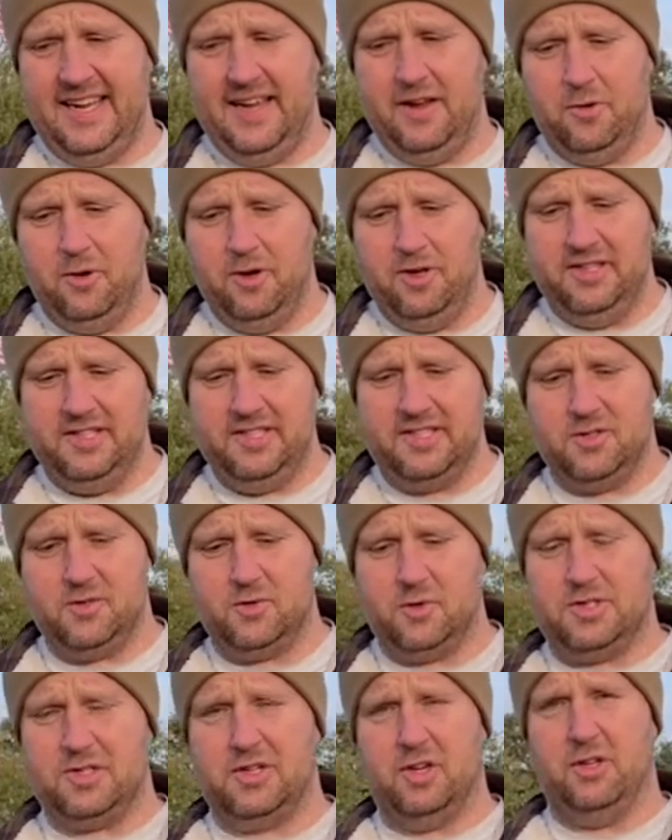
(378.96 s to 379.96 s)
it
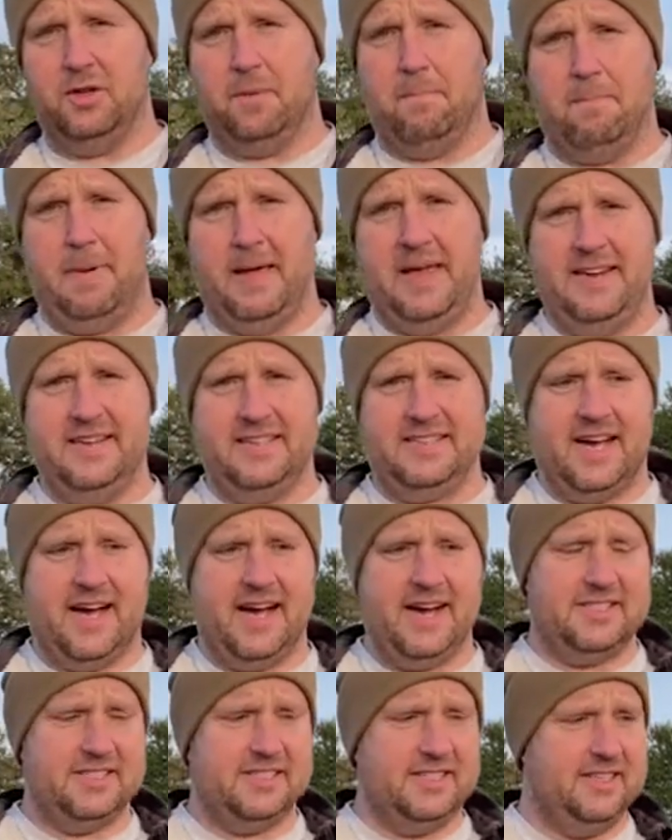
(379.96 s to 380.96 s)
releases what's called a beta
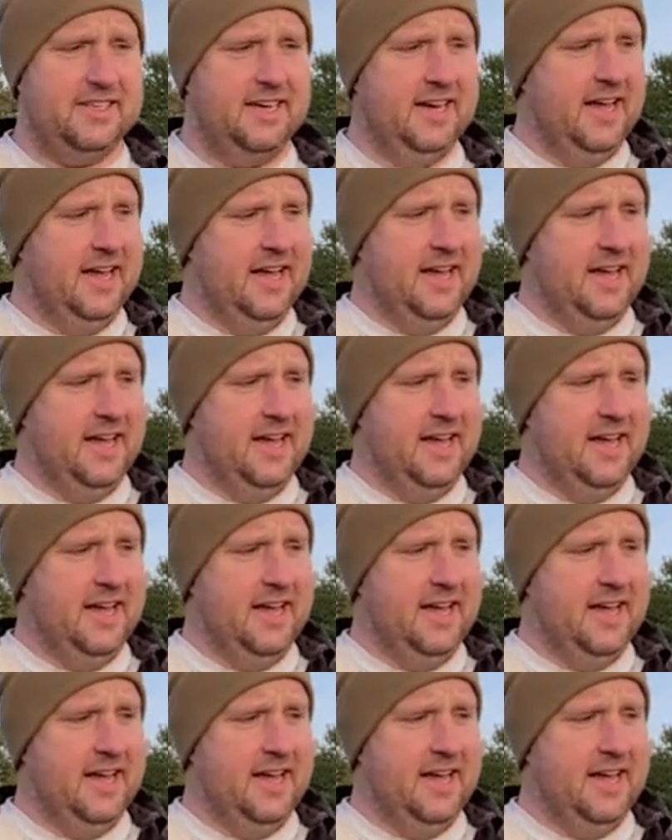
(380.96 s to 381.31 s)
toxin,